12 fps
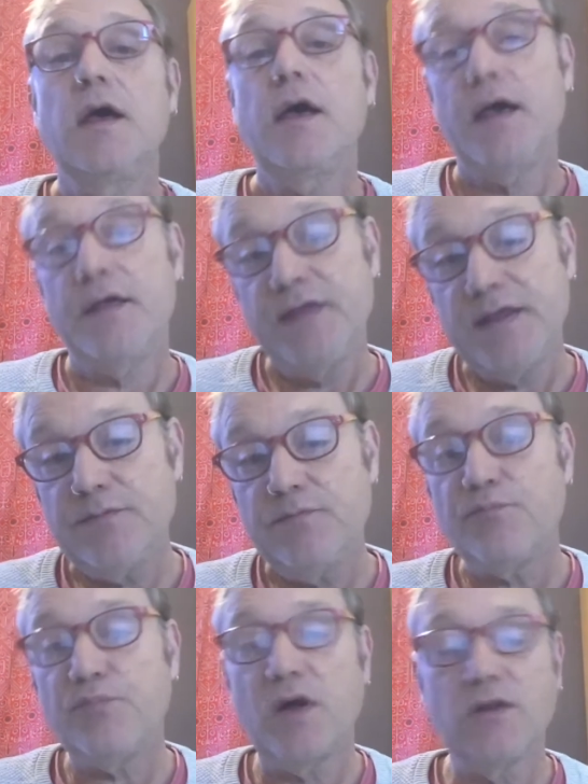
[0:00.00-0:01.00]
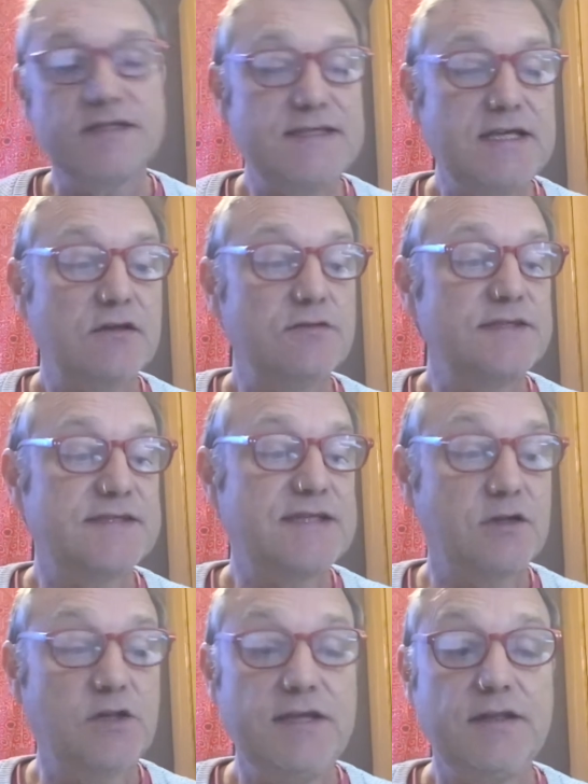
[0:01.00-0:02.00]
And then policy
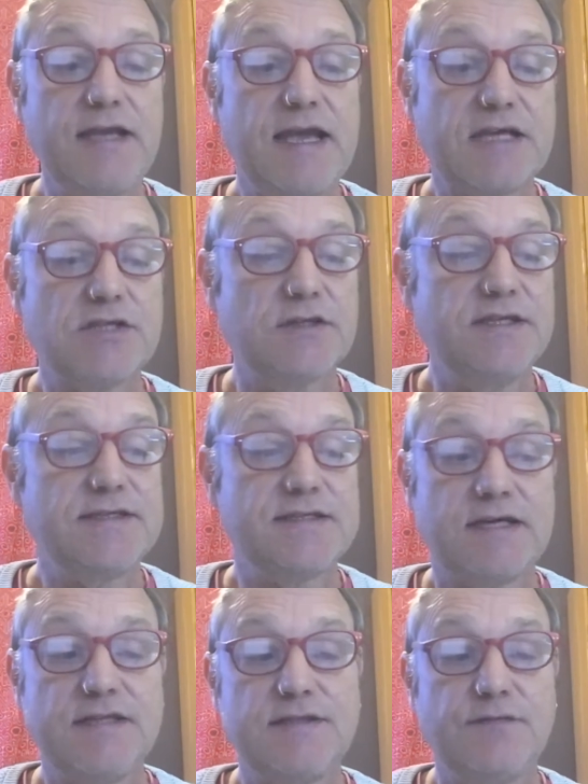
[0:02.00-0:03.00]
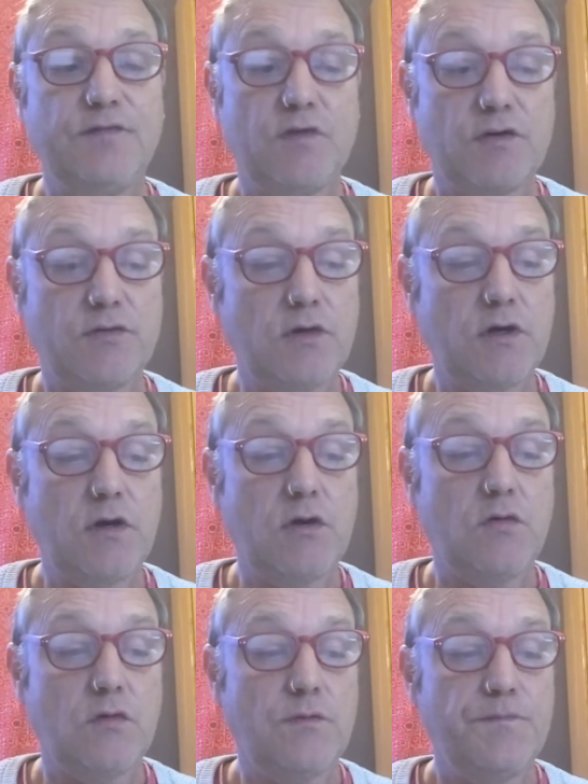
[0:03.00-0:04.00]
clearly actually states the final
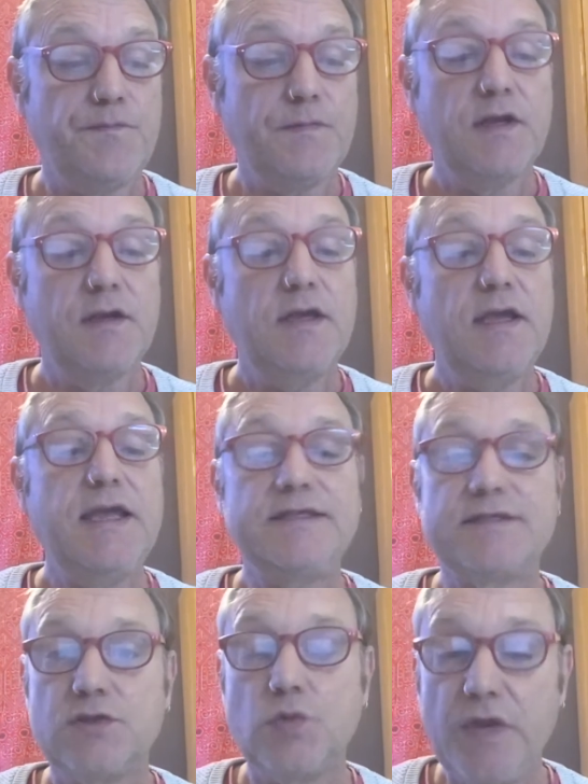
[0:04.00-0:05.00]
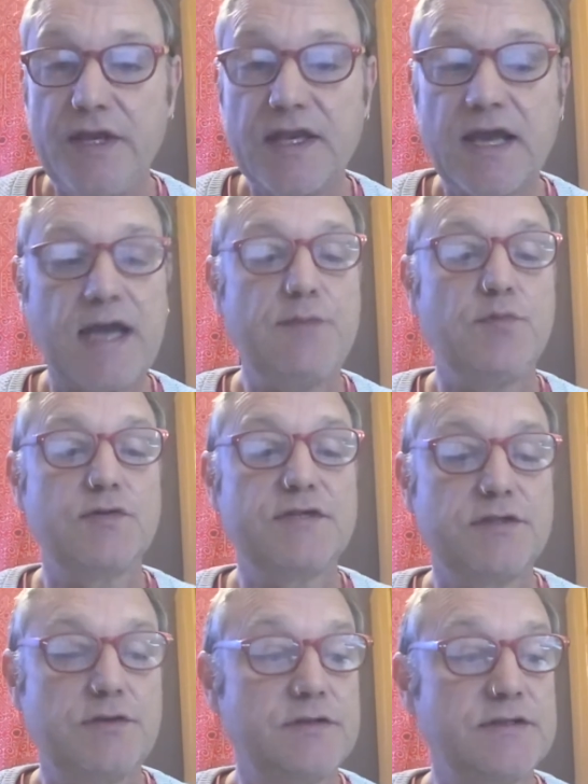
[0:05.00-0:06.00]
goal. It's to enable
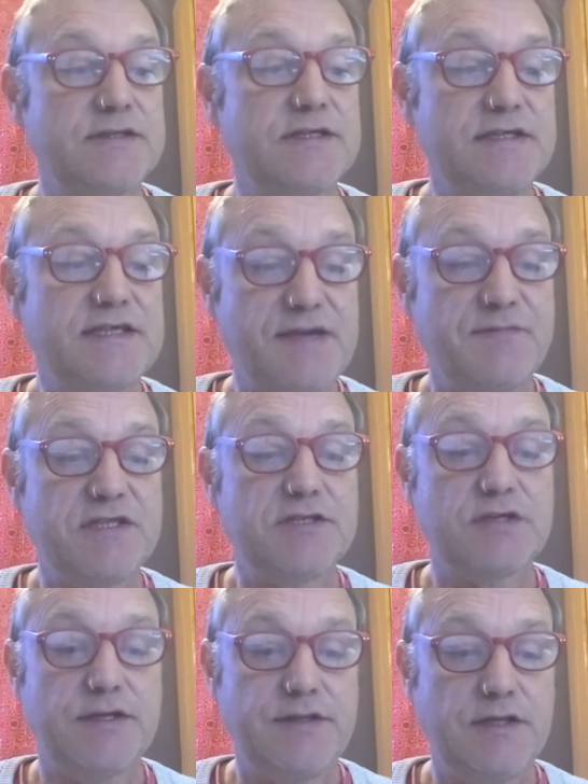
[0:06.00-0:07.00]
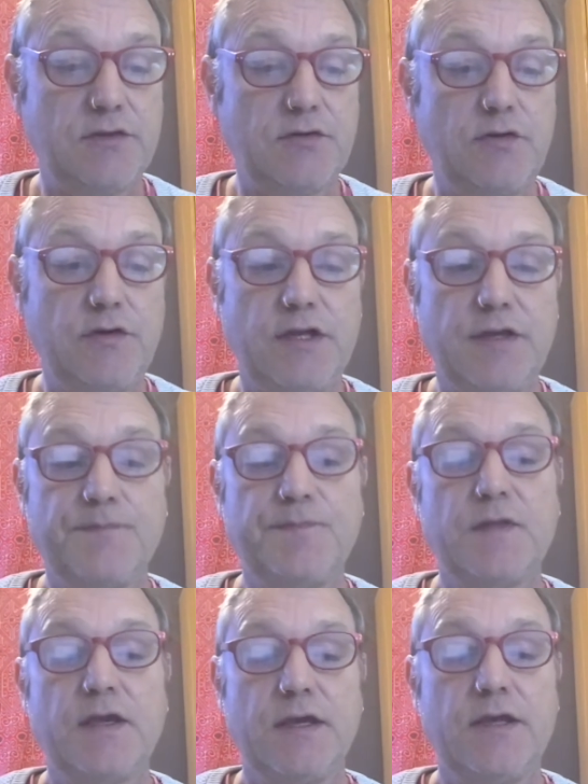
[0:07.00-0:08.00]
students to demonstrate their learning
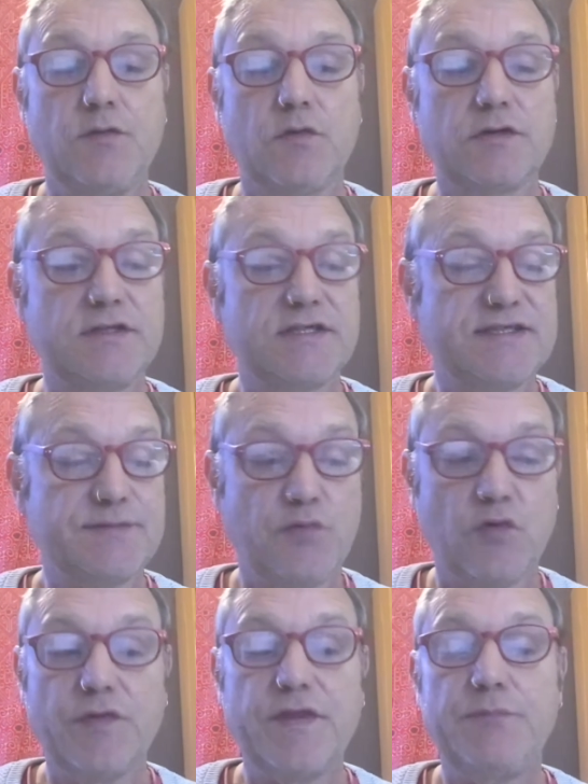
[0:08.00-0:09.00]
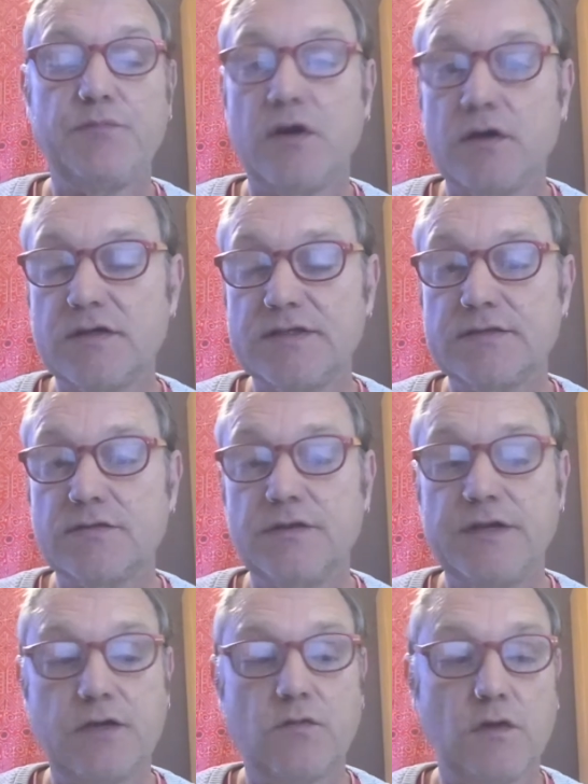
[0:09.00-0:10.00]
in order to support their progress through
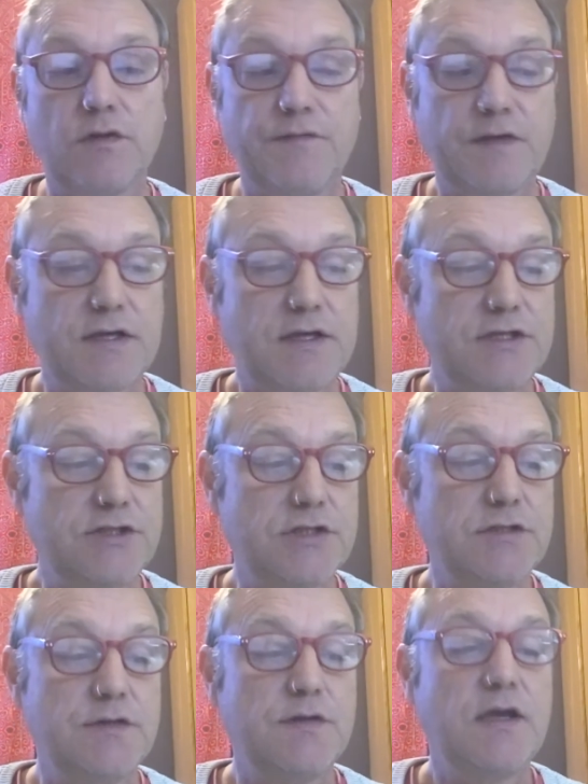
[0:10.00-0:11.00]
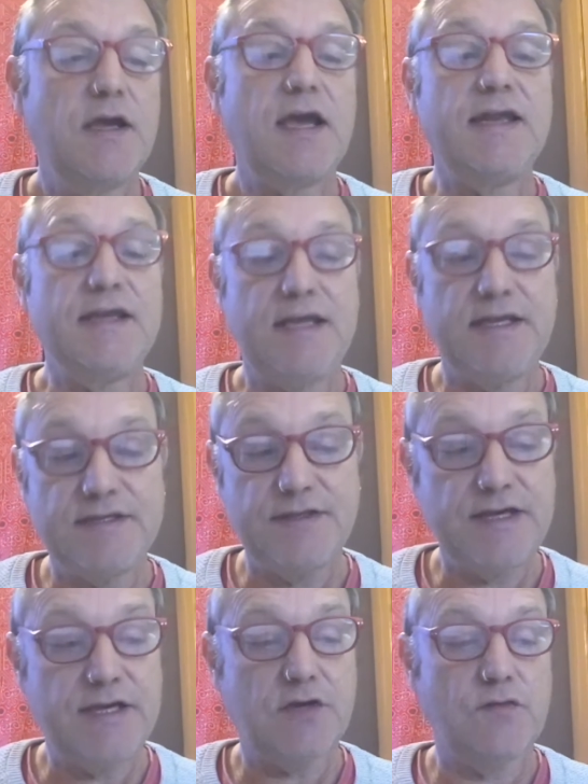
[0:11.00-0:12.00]
their qualification and into
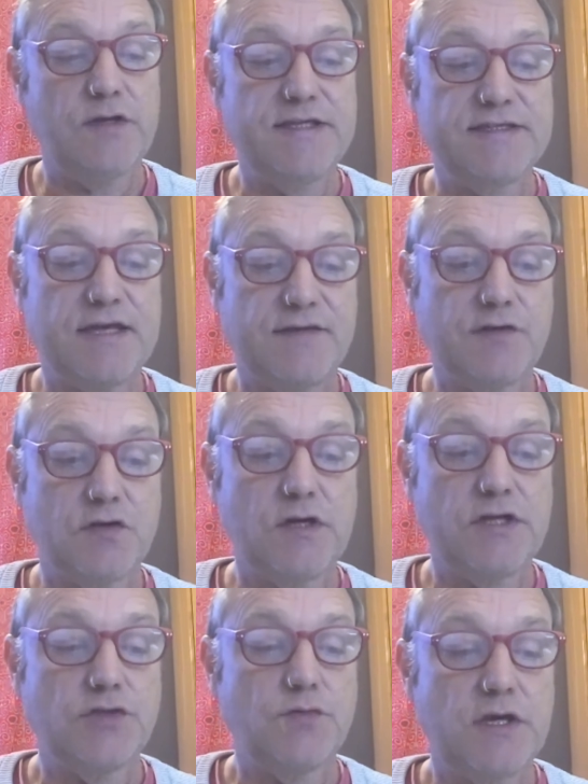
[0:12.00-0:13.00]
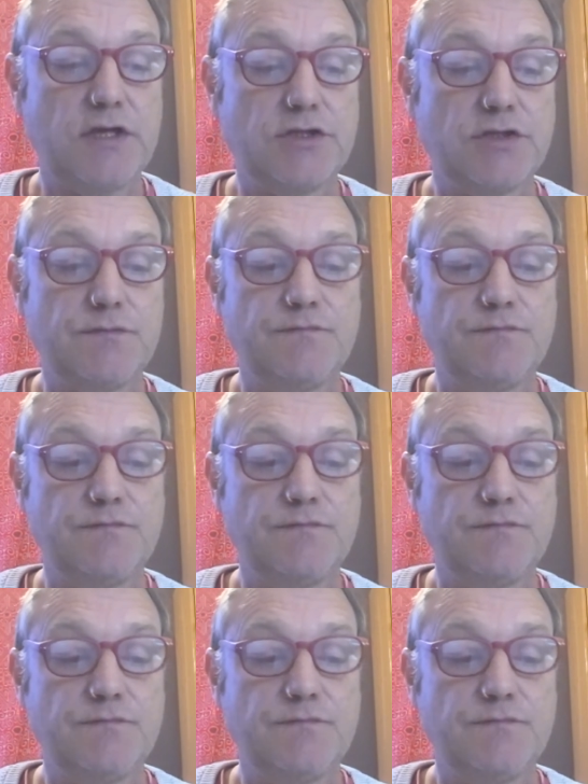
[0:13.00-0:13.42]
their careers after graduation.